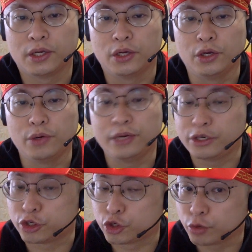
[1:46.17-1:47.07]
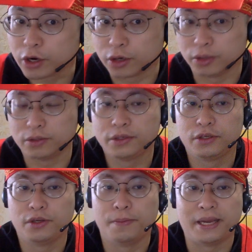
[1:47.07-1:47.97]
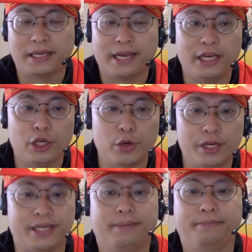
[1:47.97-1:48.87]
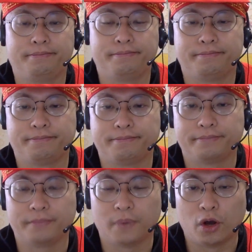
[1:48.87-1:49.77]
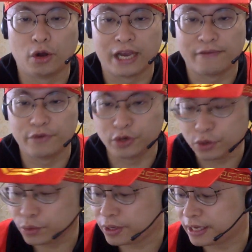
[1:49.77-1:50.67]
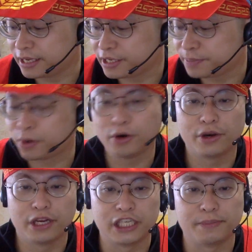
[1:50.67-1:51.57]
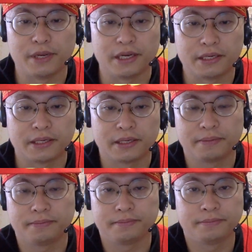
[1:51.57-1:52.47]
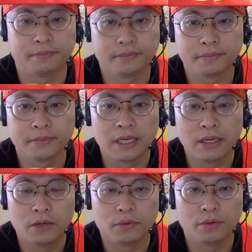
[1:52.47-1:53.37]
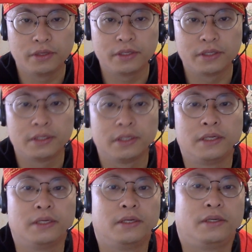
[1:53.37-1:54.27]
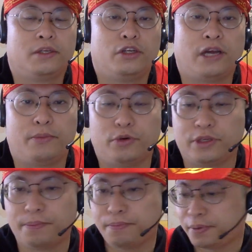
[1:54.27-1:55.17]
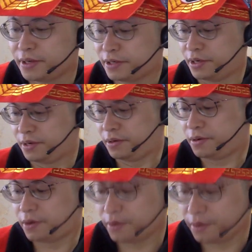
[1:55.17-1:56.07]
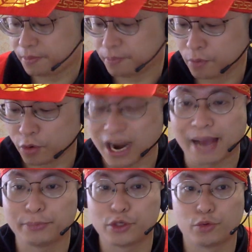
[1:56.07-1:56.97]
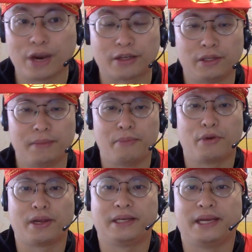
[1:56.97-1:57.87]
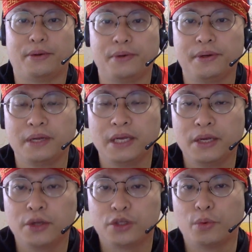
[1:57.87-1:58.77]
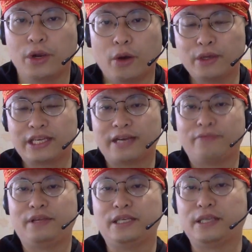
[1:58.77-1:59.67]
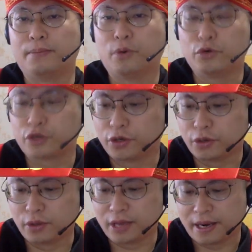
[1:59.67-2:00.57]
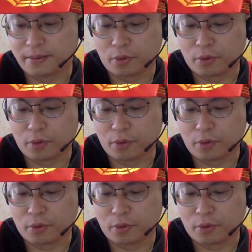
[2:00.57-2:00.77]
you don't need to struggle to maintain unity. All you have to do is participate. Well, this chapter is a bit more abstract, so let me break it down. So we always have these emotional and